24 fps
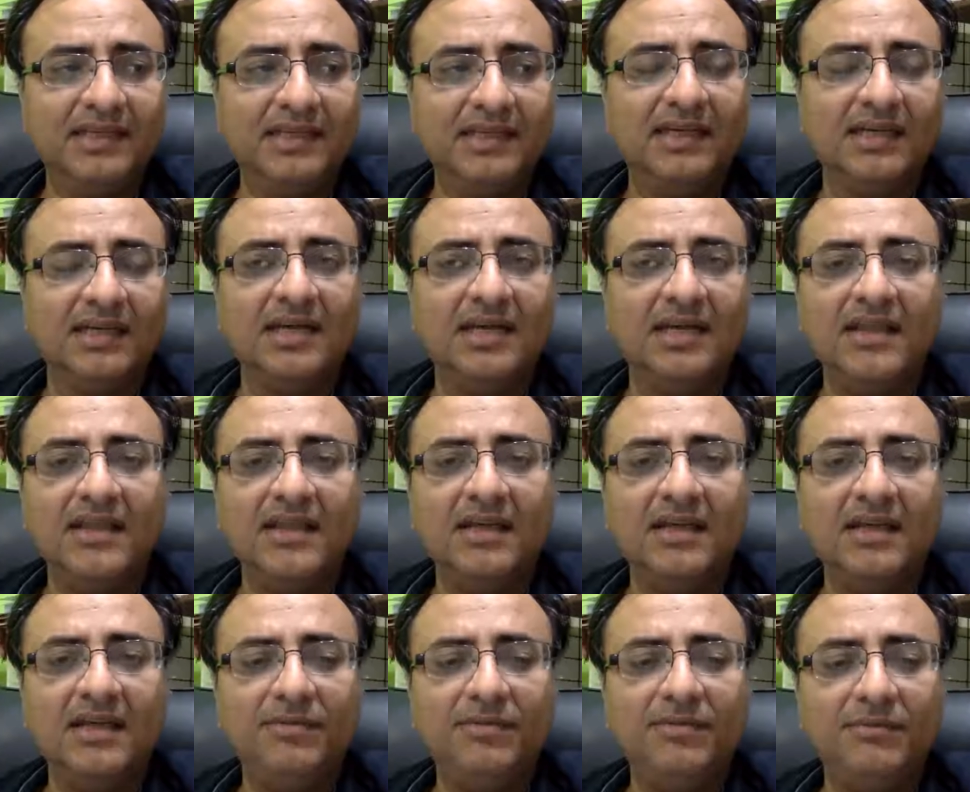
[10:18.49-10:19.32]
and then
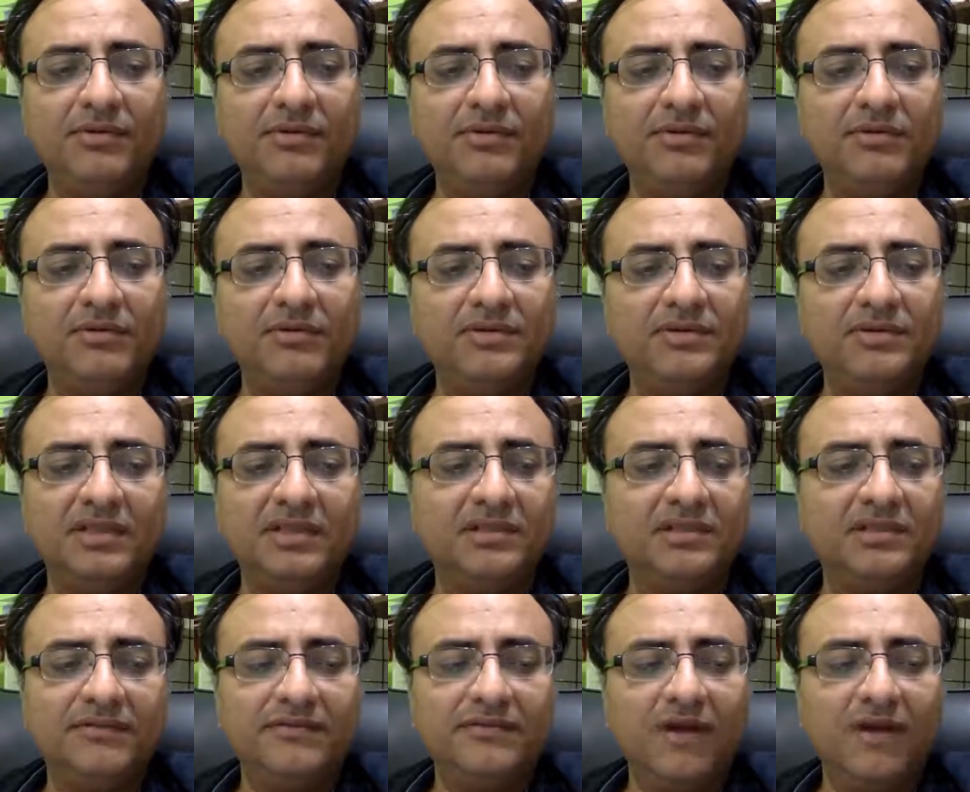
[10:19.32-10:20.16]
people will just
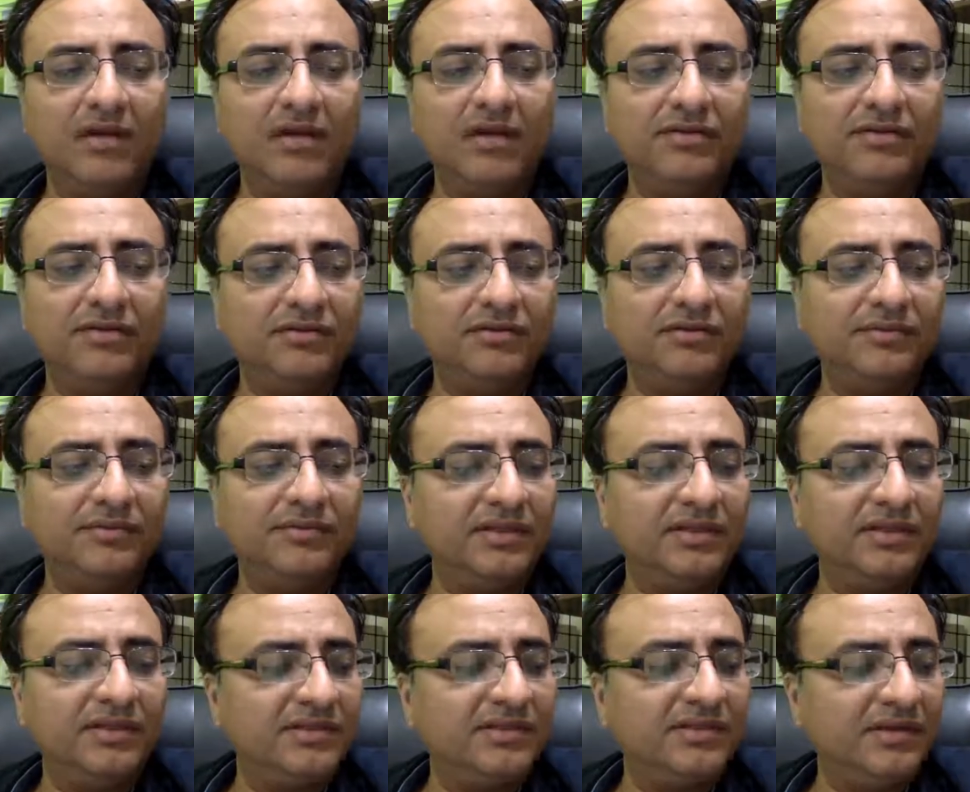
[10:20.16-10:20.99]
follow you because
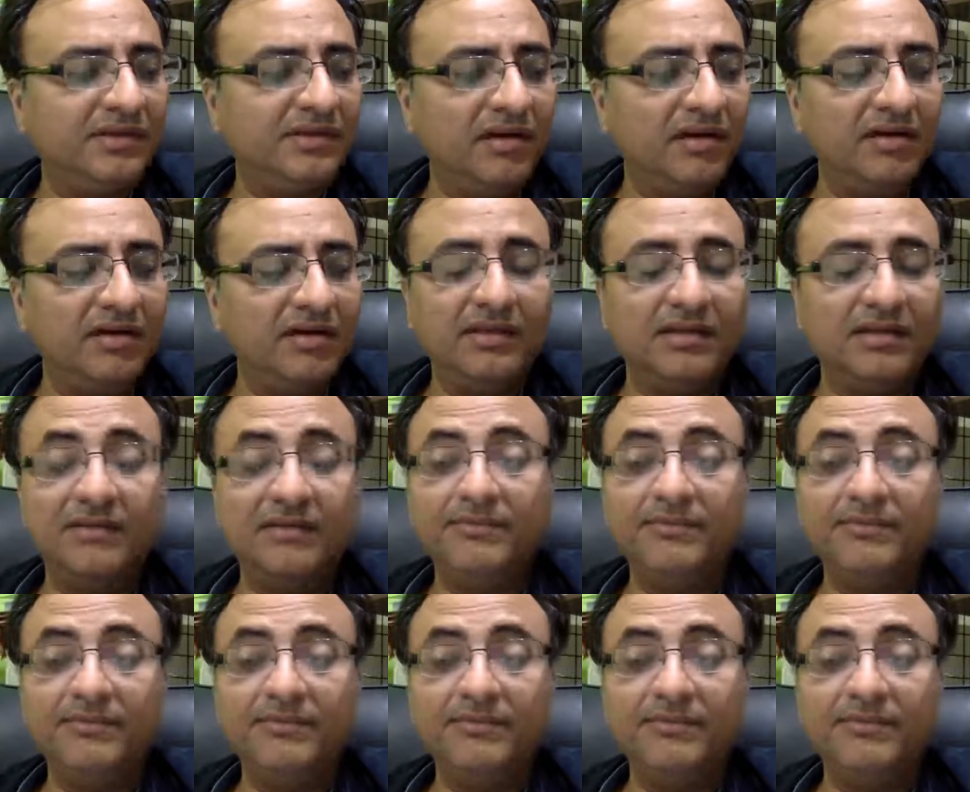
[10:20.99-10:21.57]
there are the,